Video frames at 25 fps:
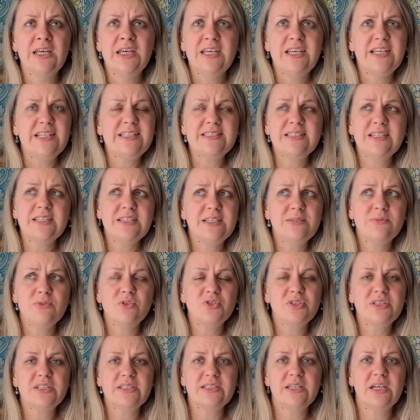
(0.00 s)
It's not the
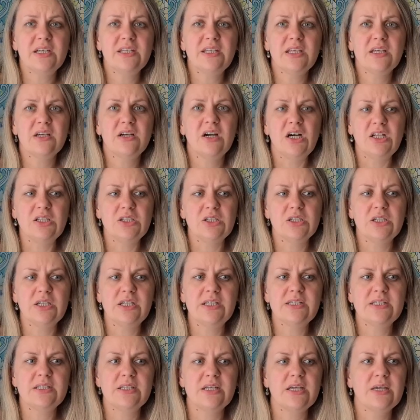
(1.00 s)
most exciting color.
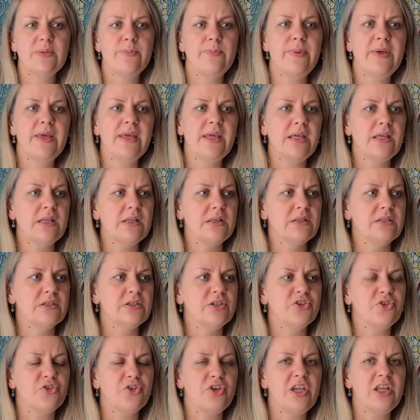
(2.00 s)
It's like pale
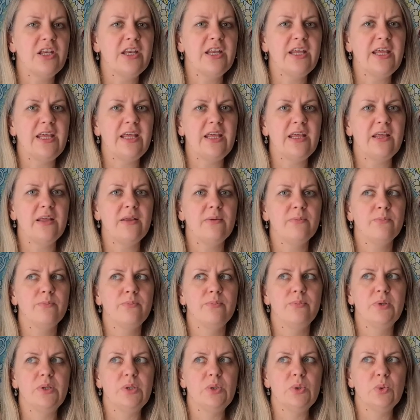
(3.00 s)
greeny
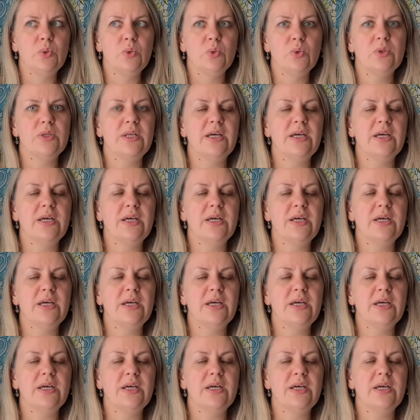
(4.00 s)
blue,